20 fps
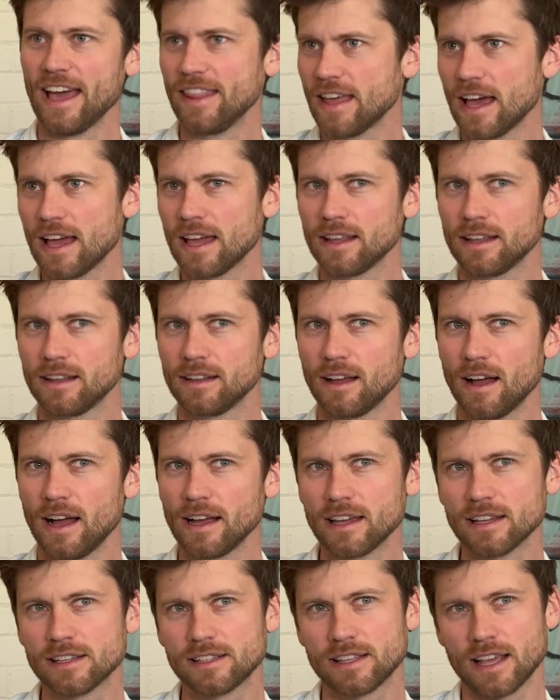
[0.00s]
that, I
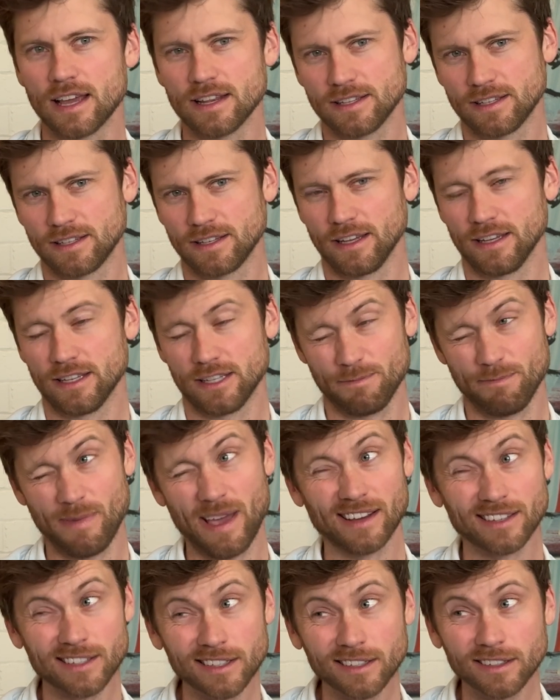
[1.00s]
guess that's
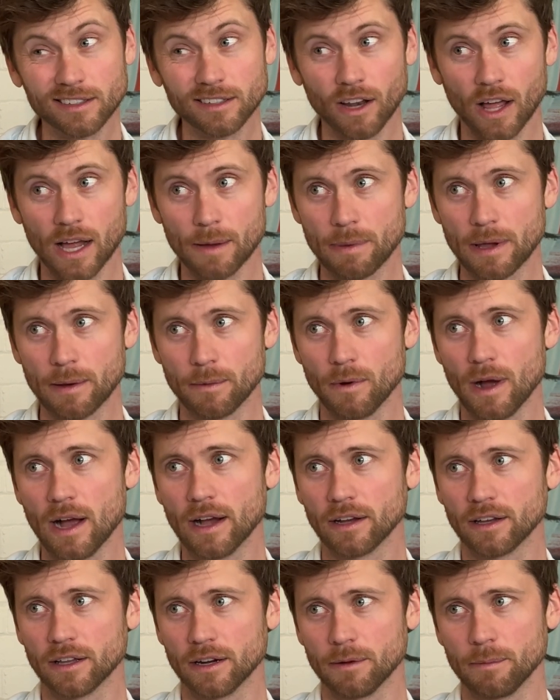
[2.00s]
expected. Like people
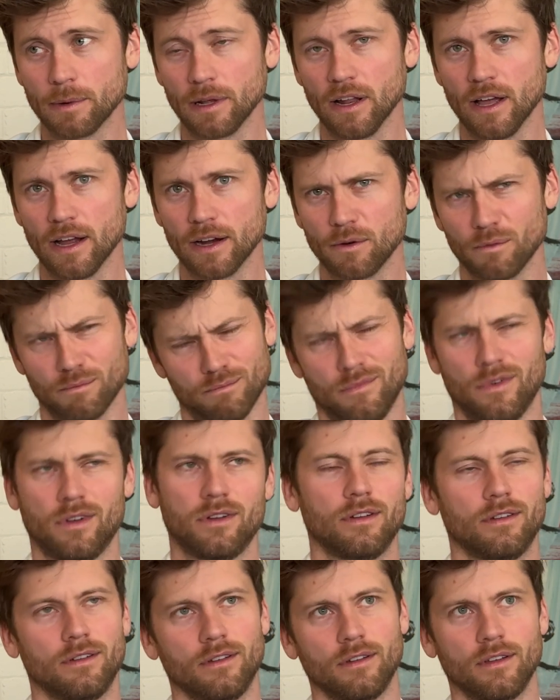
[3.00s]
aren't going to be like,
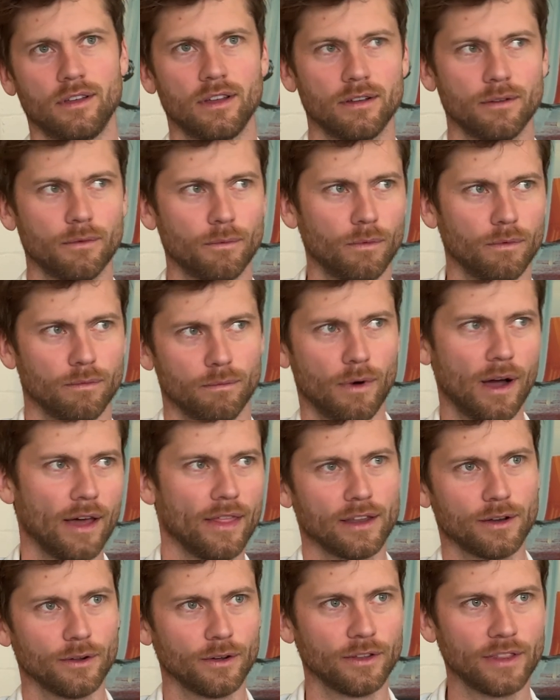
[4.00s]
why are
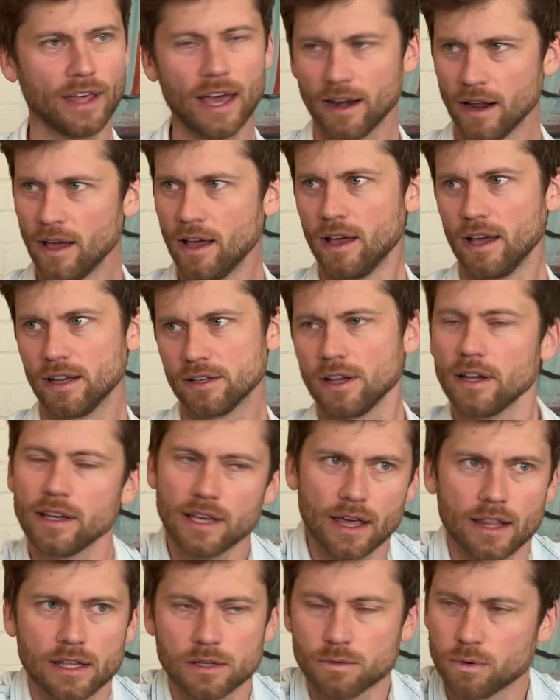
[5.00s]
they doing that? It's like,
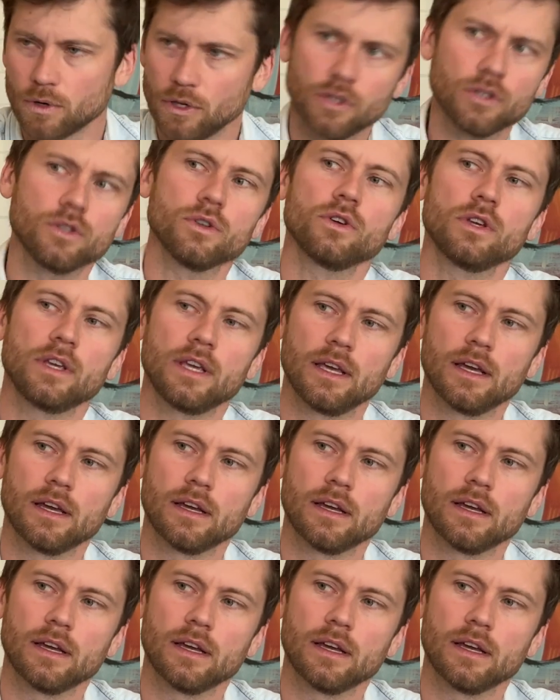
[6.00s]
yeah, that's what you do here.